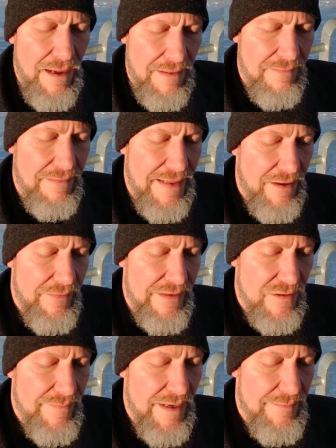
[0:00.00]
I'll allow that
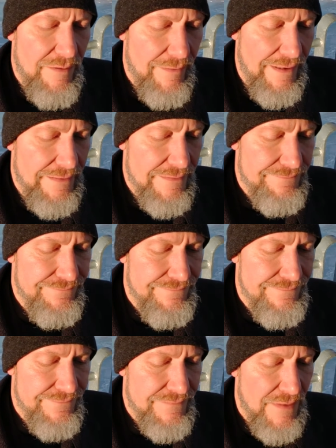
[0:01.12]
you may be right.
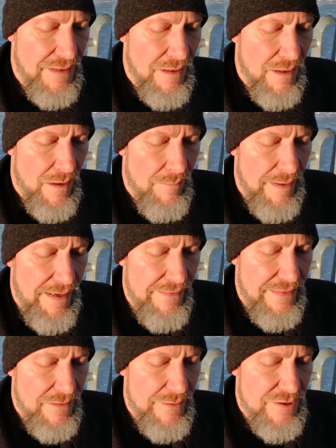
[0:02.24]
But I
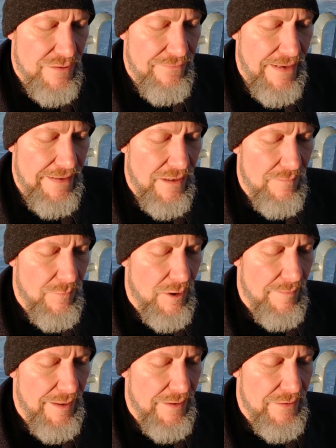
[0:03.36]
think we should find out more
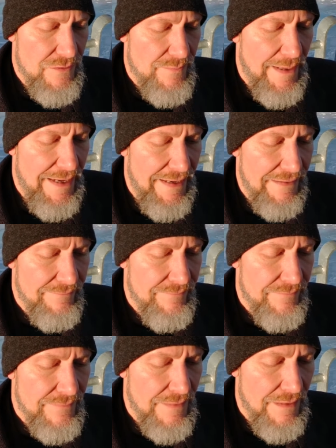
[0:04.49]
about who's buying.
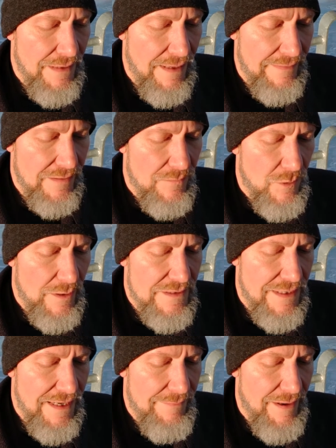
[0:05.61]
A little more
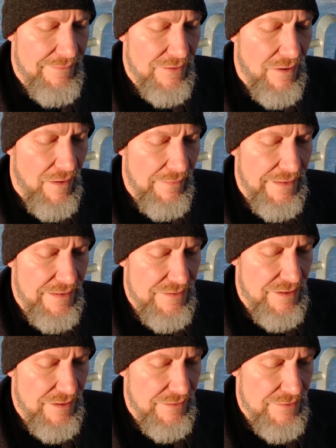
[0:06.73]
time after all these
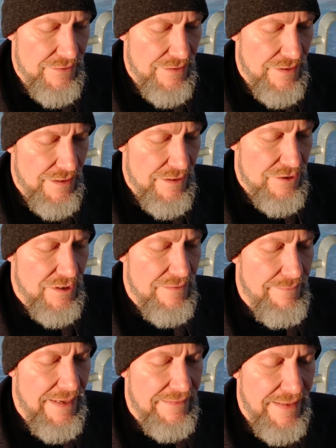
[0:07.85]
years
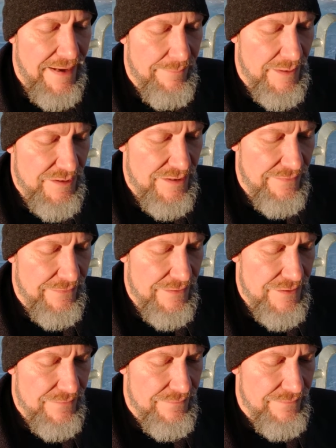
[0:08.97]
shouldn't make that much
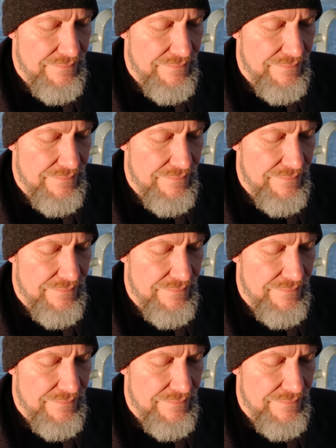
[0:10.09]
difference.